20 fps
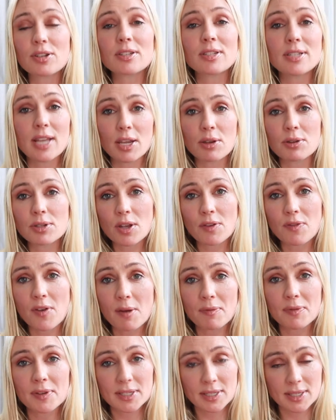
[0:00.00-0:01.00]
to set yourself
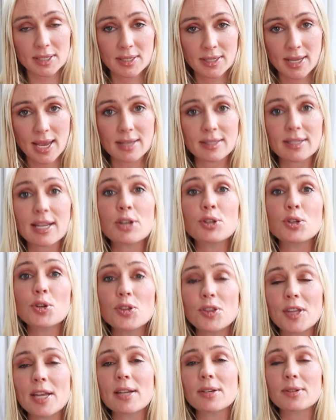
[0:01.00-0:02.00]
up for success and
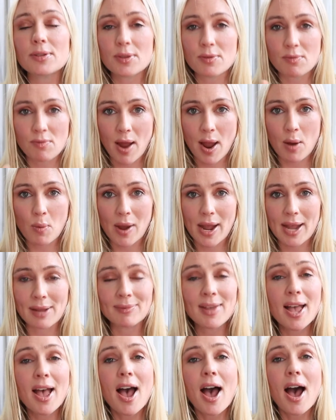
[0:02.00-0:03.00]
do things the right way.